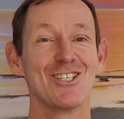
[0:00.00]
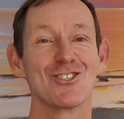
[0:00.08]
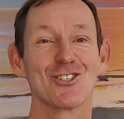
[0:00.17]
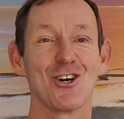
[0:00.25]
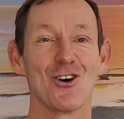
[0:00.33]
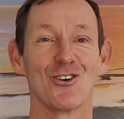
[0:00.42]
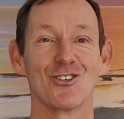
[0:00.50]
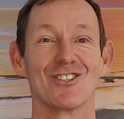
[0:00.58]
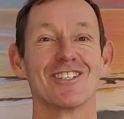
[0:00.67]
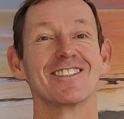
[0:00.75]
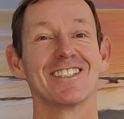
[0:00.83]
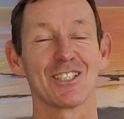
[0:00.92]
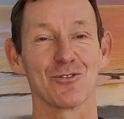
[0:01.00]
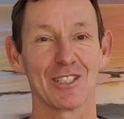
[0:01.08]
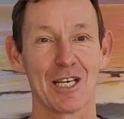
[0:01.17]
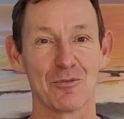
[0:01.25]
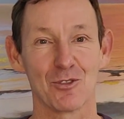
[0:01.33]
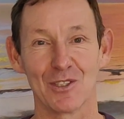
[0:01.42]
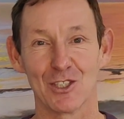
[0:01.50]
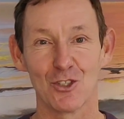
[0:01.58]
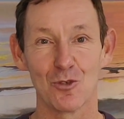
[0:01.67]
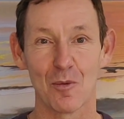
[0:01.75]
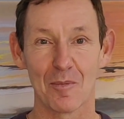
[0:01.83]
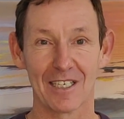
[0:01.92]
So that's what happens with the
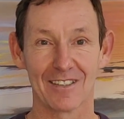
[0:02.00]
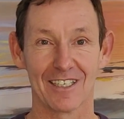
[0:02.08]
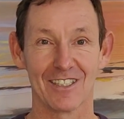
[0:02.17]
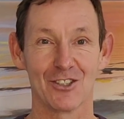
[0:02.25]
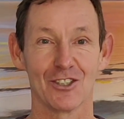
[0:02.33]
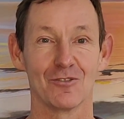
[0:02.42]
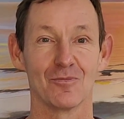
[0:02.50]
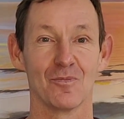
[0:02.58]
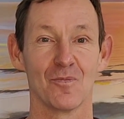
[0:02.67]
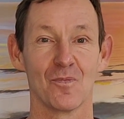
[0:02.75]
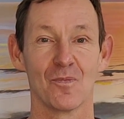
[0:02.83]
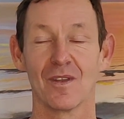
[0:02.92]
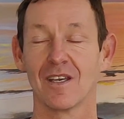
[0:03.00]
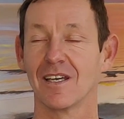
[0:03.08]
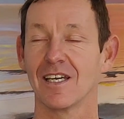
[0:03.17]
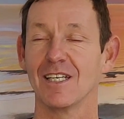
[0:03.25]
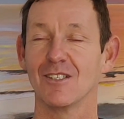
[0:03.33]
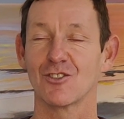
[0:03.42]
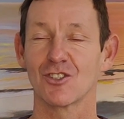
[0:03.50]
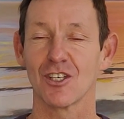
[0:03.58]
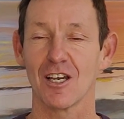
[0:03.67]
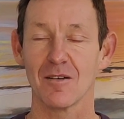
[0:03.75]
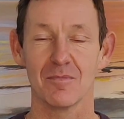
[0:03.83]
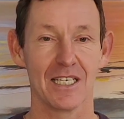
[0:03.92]
Tummo meditation. It's
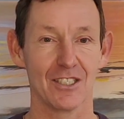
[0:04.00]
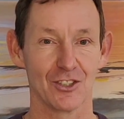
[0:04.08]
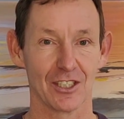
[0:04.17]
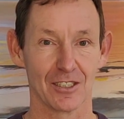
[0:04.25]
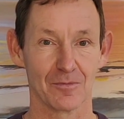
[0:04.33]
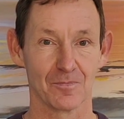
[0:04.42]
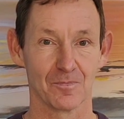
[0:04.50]
amazing.